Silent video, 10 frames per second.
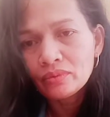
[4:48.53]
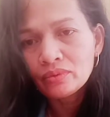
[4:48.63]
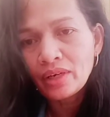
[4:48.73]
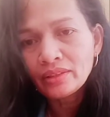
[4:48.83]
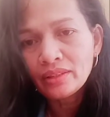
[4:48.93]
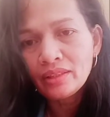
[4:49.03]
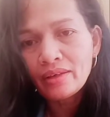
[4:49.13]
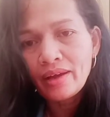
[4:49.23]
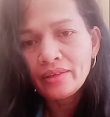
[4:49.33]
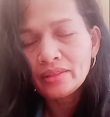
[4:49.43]
trusting
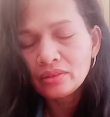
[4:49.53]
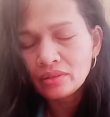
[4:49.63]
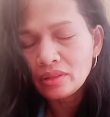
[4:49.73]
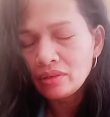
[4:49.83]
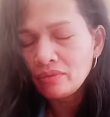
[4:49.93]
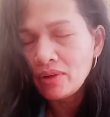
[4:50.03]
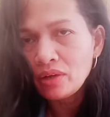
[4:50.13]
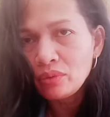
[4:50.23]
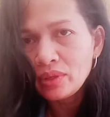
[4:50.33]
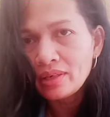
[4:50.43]
God, he is still
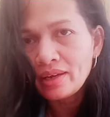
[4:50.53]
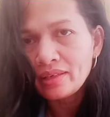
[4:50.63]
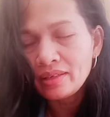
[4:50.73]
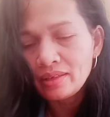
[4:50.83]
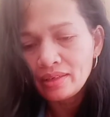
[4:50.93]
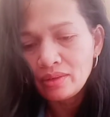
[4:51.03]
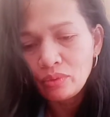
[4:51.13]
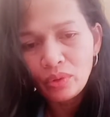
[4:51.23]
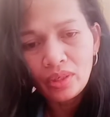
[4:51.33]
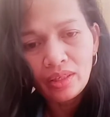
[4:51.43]
following God
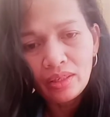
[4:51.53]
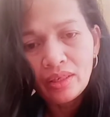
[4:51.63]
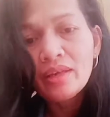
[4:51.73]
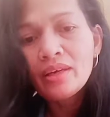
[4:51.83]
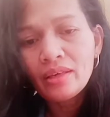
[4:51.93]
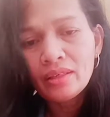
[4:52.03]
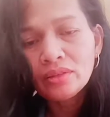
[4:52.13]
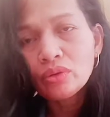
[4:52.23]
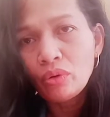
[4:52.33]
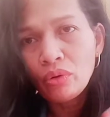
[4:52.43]
with his
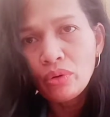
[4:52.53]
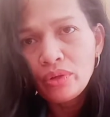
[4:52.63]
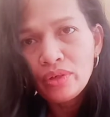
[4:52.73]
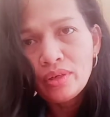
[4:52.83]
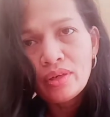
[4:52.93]
own